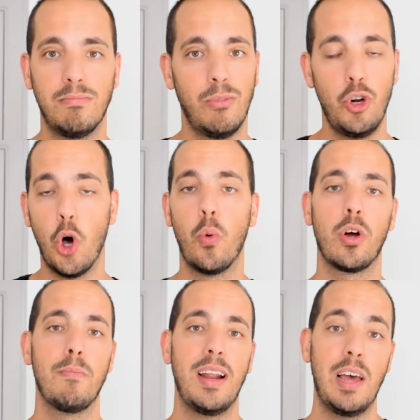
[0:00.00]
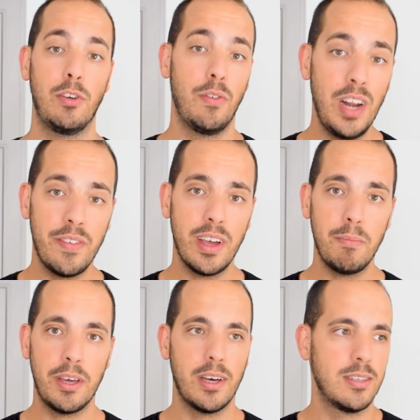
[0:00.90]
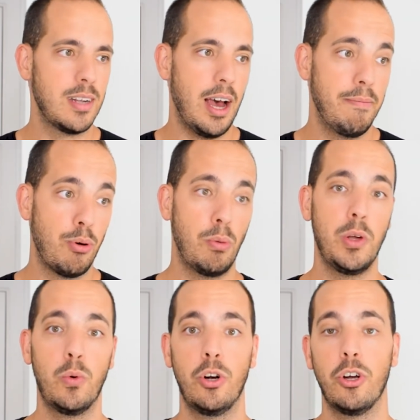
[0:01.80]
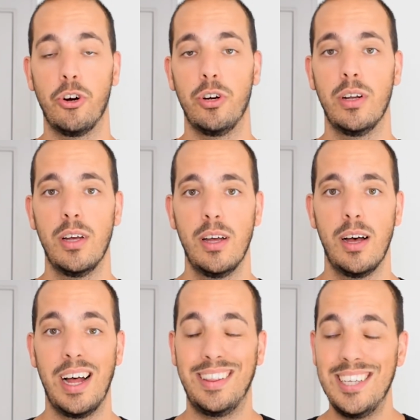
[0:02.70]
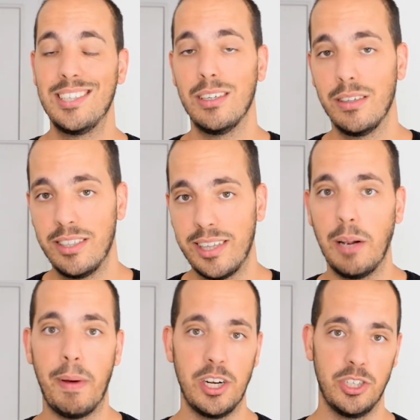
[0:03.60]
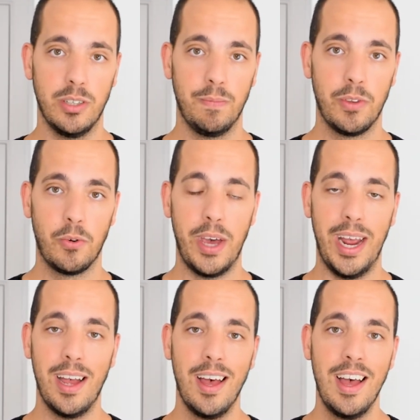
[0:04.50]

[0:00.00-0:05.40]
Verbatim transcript: lower my level of living because I probably wouldn't earn a decent state pension, okay?